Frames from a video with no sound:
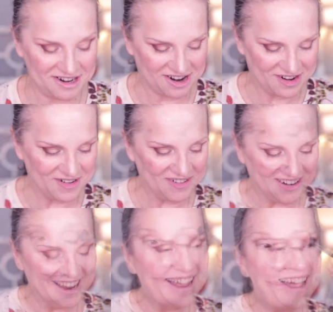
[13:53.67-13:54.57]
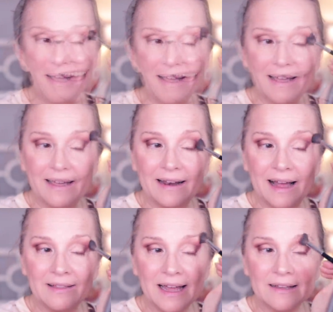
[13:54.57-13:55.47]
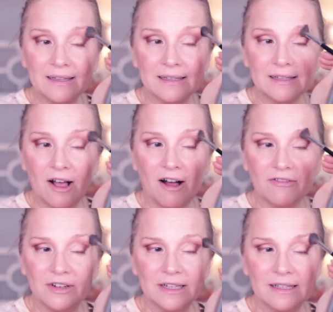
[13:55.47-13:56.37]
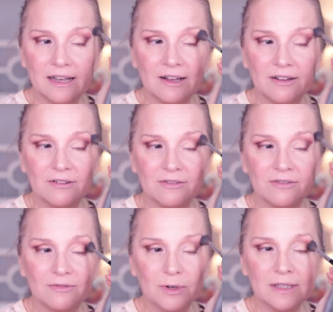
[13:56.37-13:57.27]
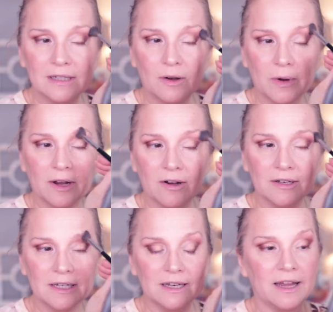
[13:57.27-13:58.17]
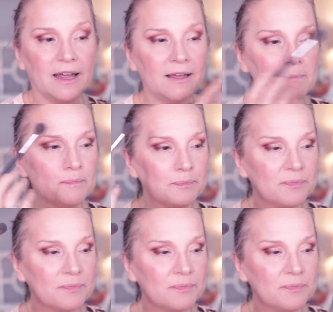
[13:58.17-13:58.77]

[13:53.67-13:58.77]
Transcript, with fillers: you know? But I like the softness of what's going on today.